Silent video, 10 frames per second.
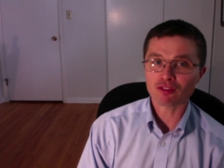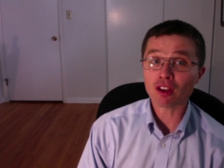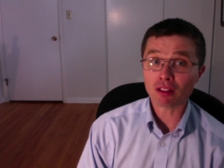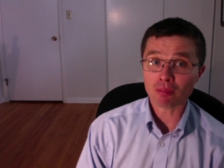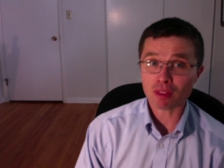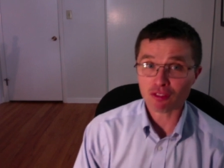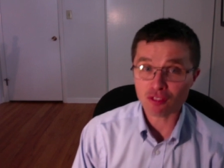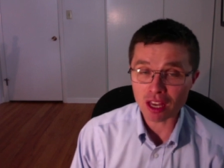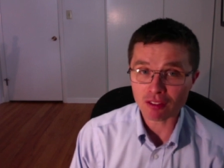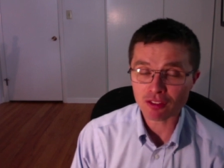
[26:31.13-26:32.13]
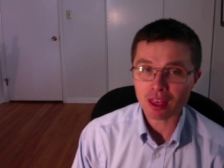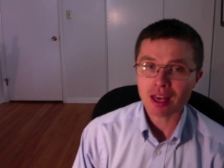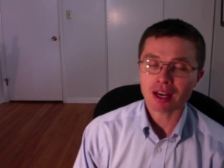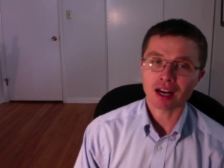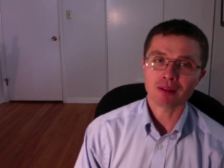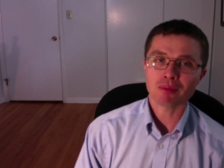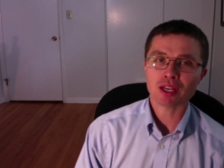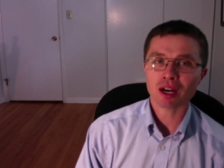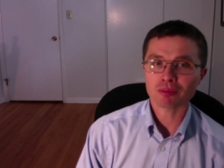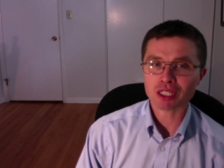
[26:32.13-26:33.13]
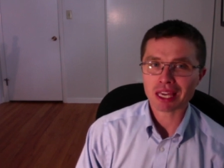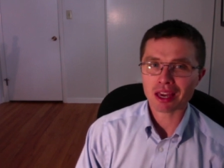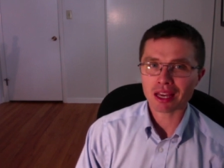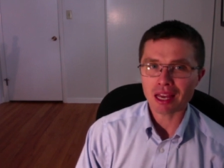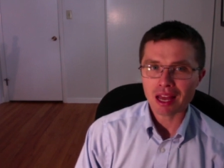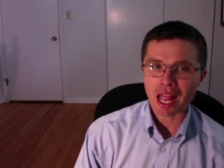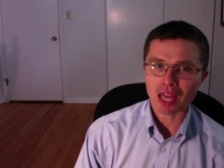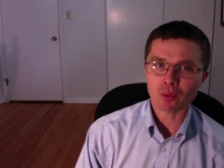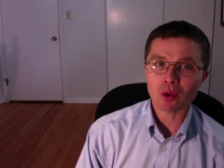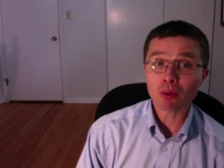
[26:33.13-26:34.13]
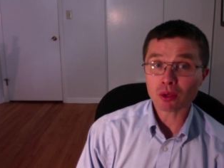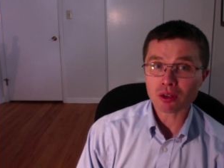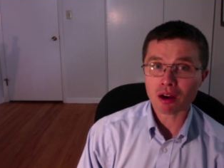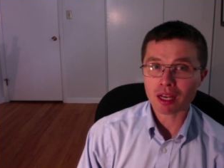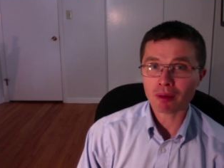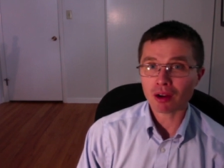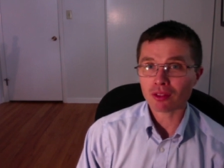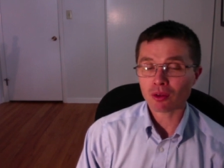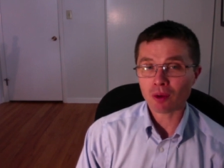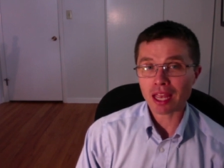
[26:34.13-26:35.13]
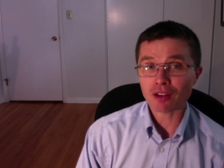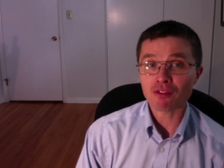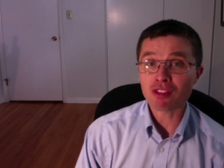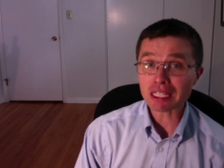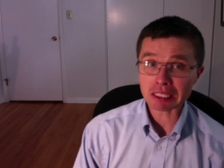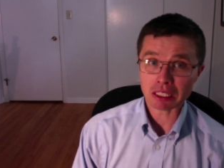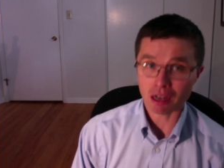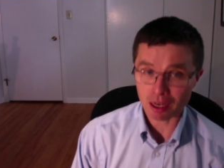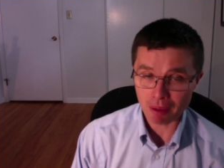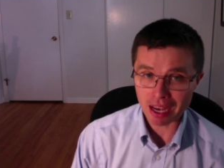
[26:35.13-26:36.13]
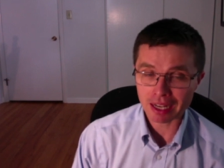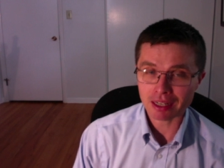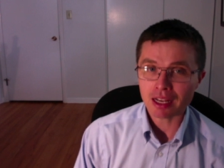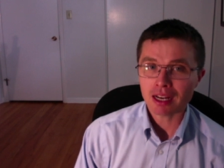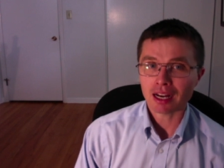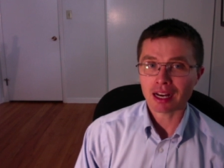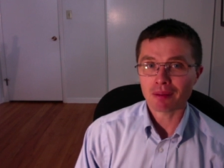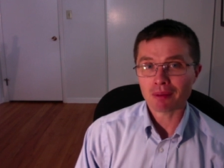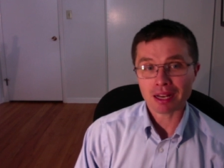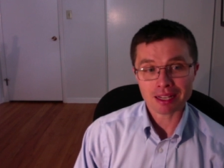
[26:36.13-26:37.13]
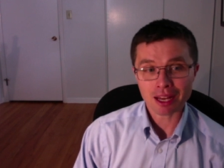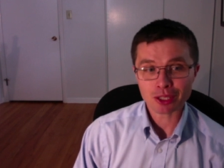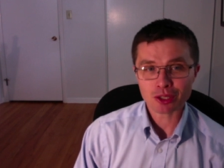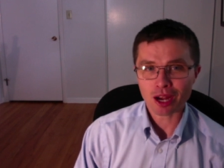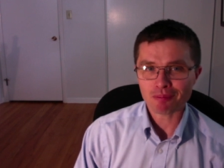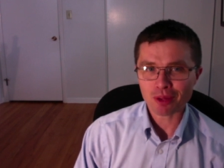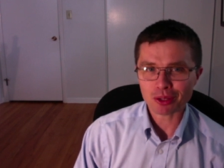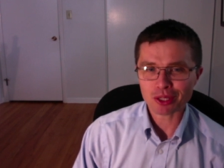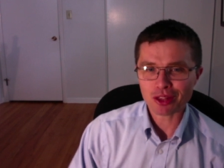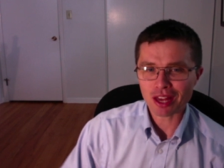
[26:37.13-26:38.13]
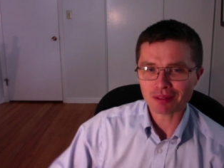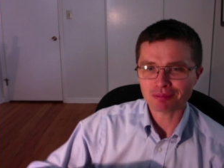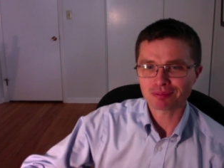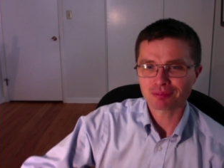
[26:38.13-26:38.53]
Philip V becomes king, and we will talk about the reign of this young man next time. I'll see you then.